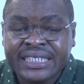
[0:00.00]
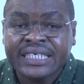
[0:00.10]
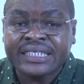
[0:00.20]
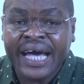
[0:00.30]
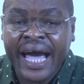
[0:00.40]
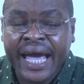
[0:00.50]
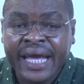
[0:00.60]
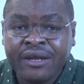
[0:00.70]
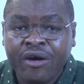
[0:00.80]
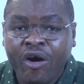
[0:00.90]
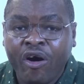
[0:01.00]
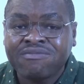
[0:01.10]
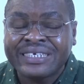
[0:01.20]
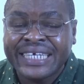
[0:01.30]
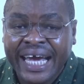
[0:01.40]
It's a sign
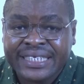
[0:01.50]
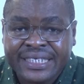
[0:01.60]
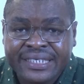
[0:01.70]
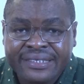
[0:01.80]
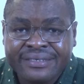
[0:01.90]
of death,